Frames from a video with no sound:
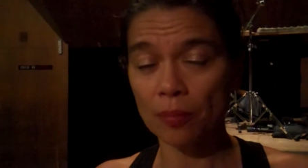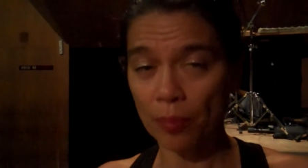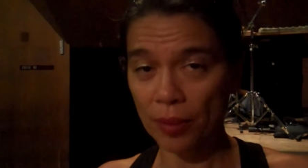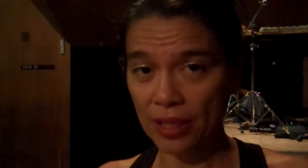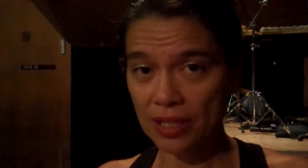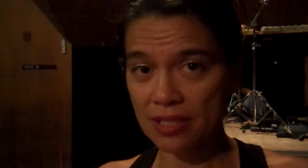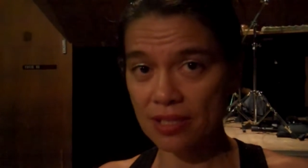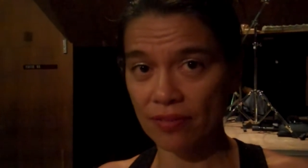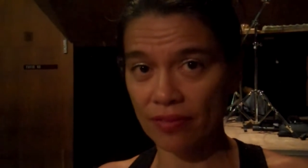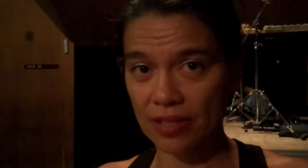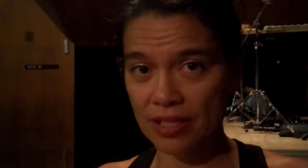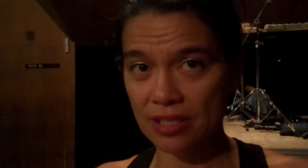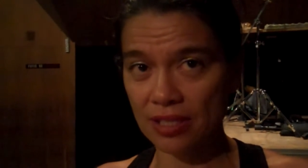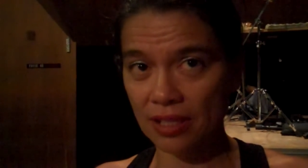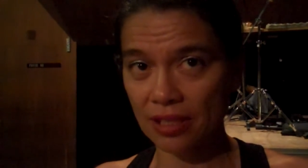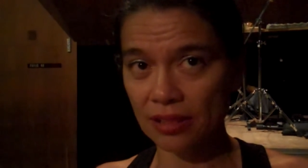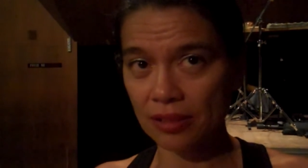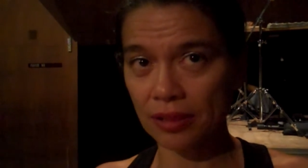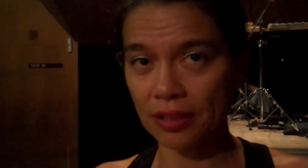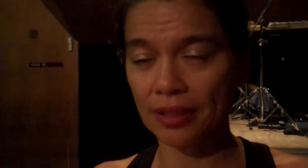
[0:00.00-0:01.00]
and
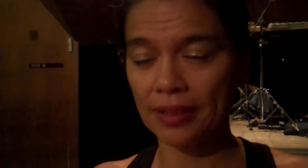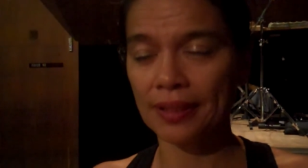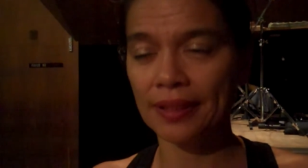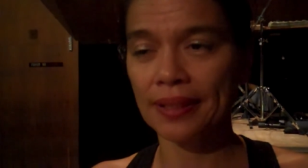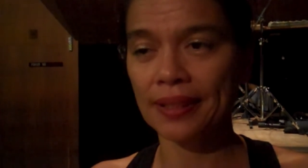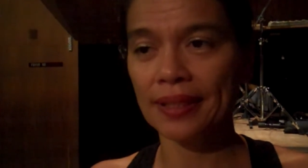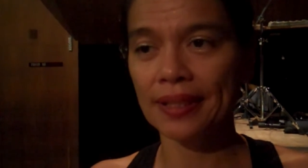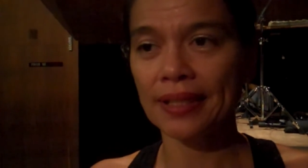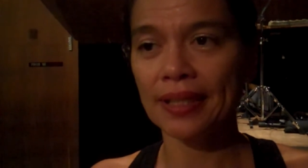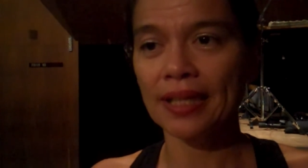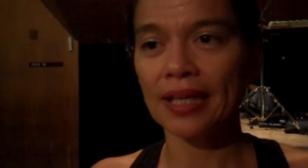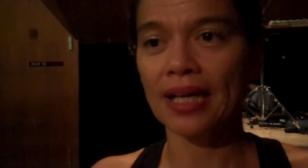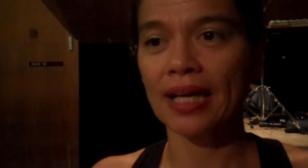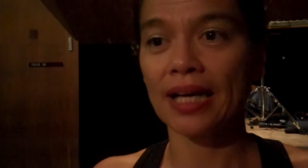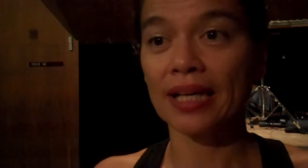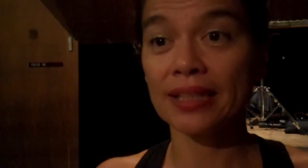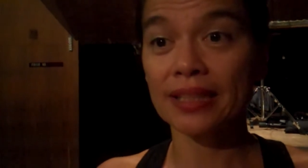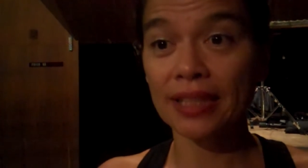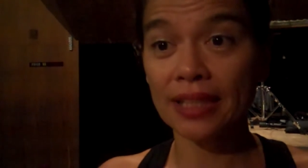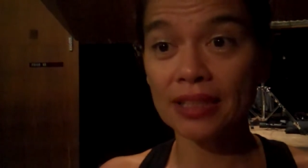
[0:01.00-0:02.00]
Persephassa.
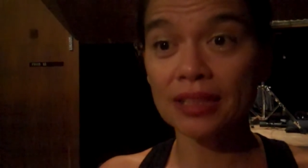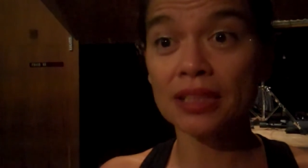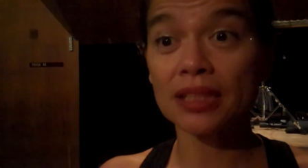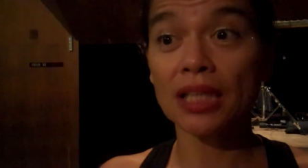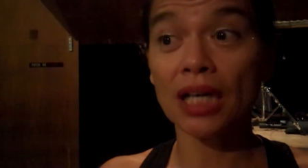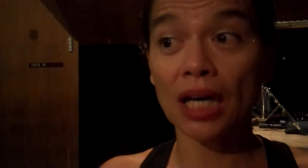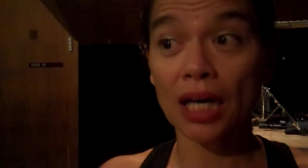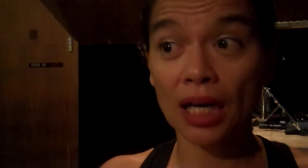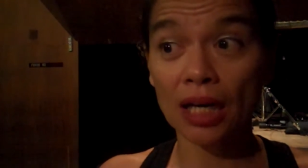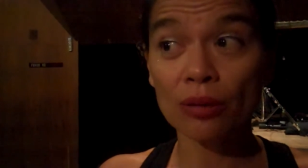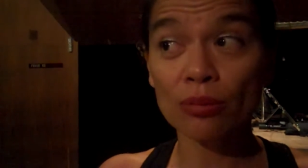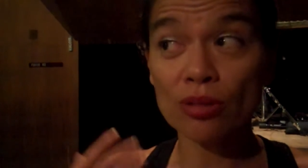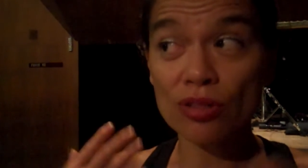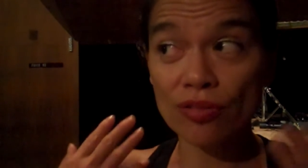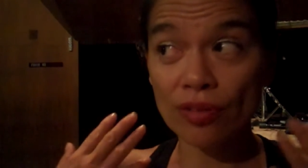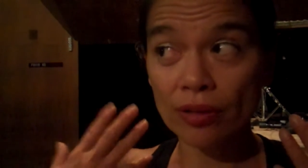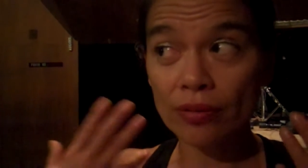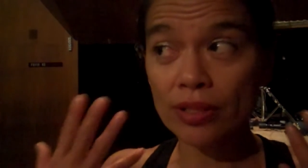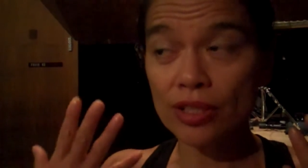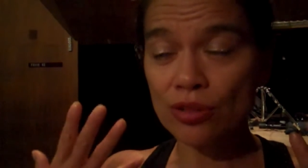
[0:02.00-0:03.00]
And then I was
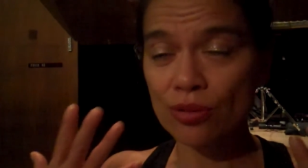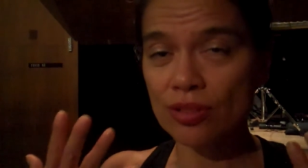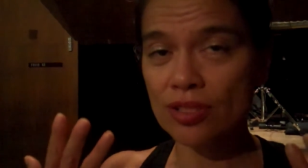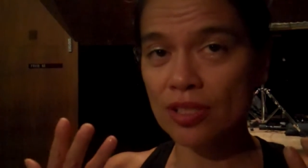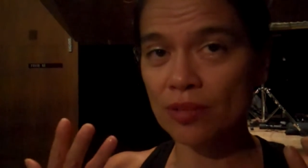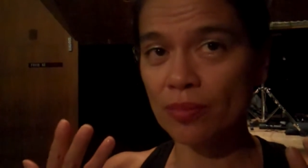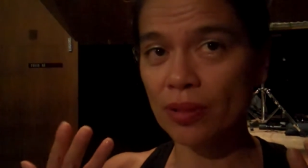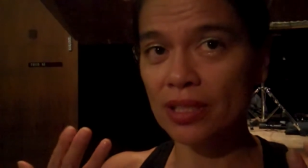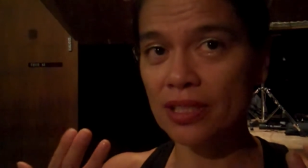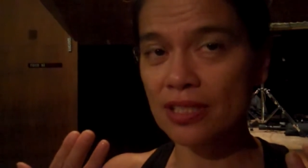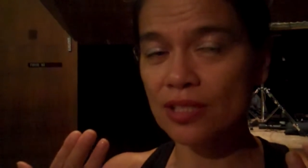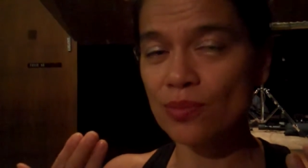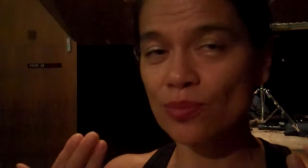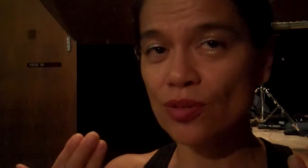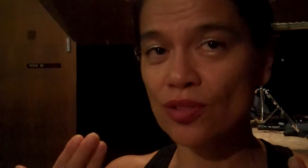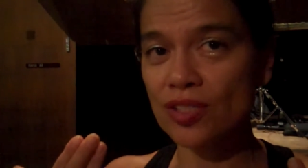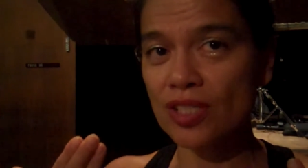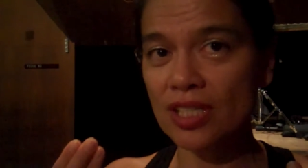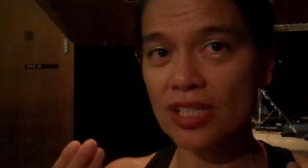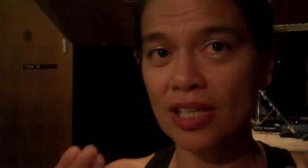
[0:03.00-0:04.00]
very interested by this
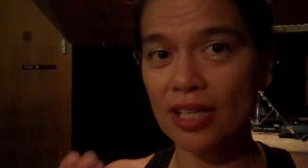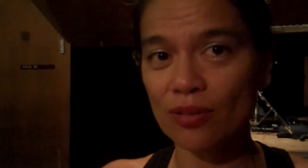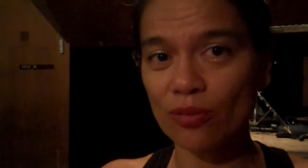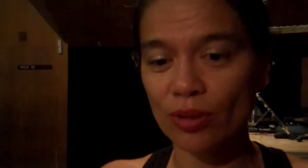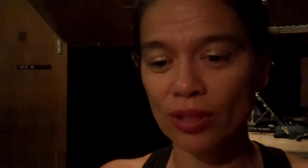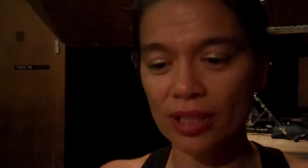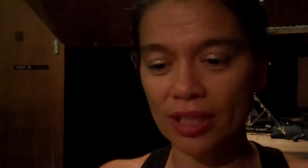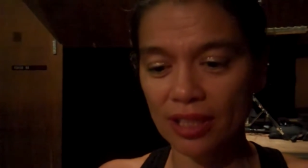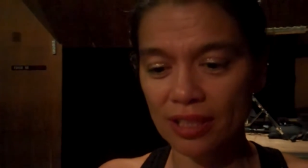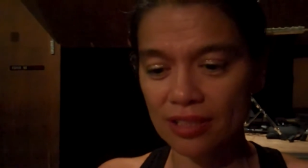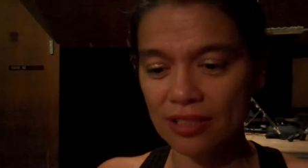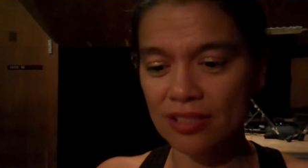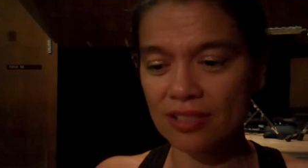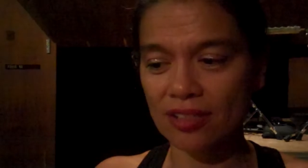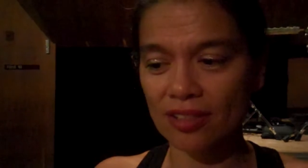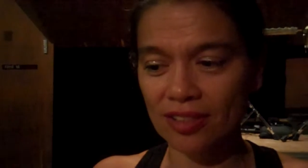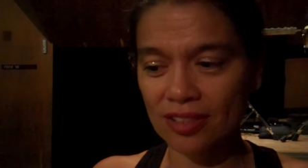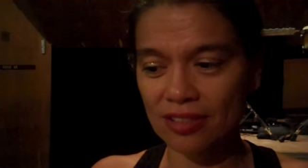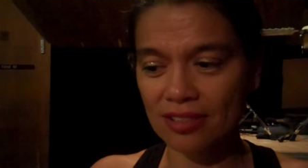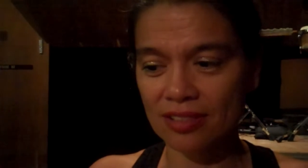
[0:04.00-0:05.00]
music, and when I
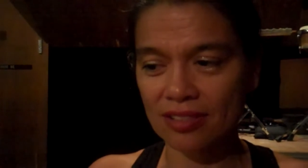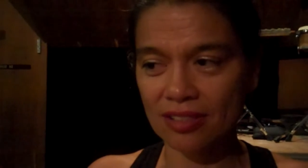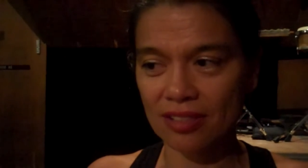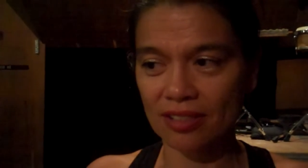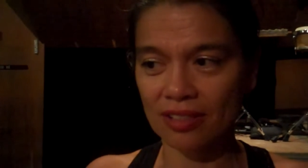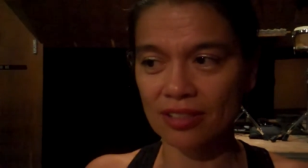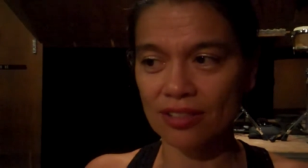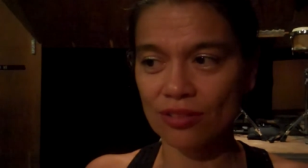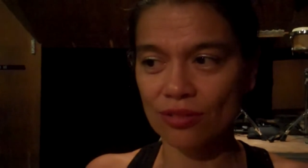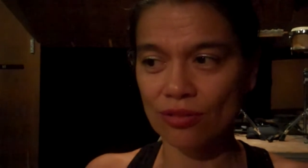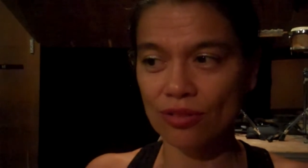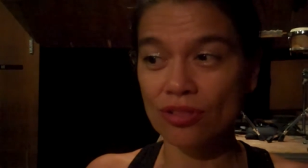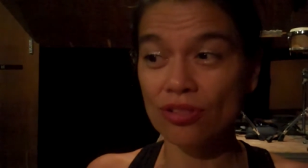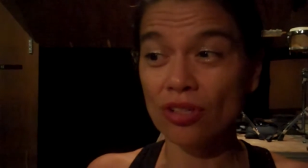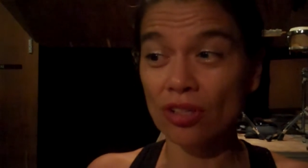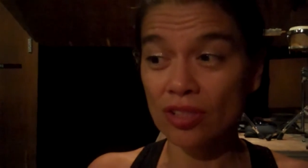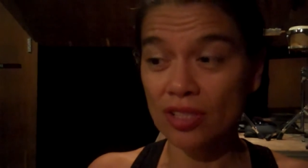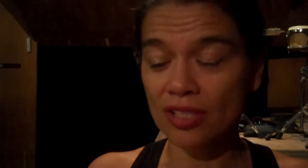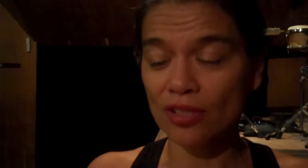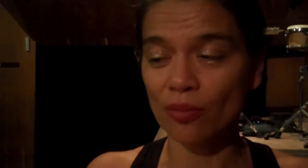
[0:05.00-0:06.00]
start to
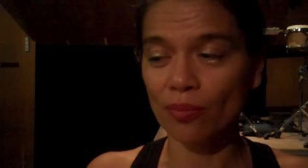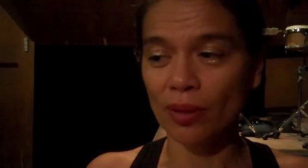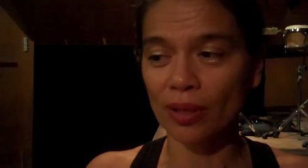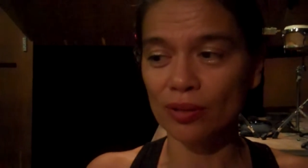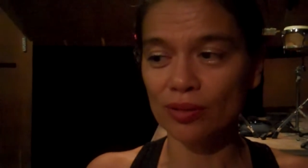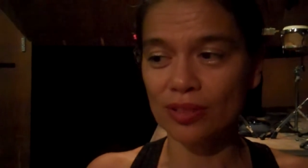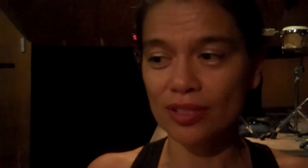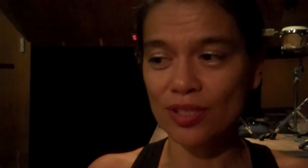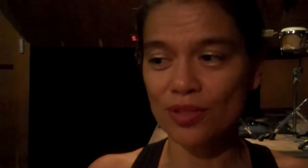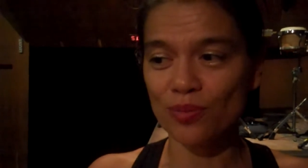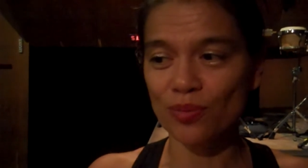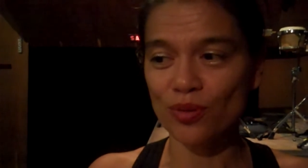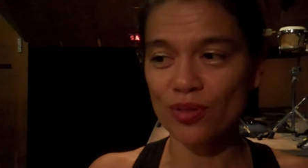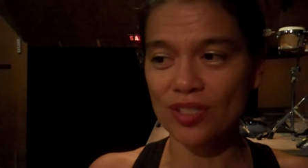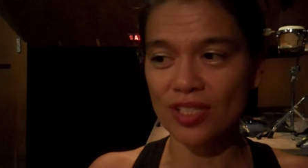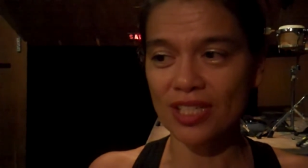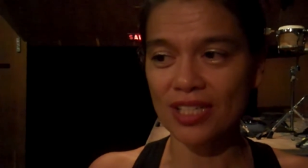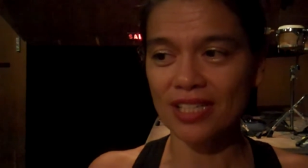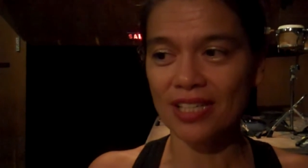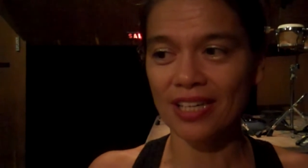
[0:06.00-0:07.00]
study about this
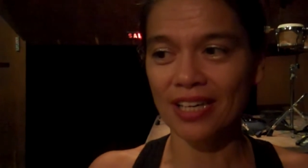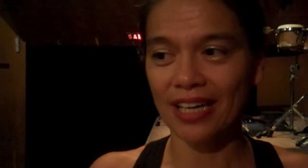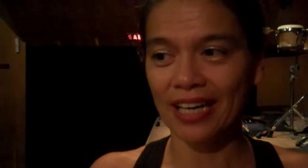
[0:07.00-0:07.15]
music,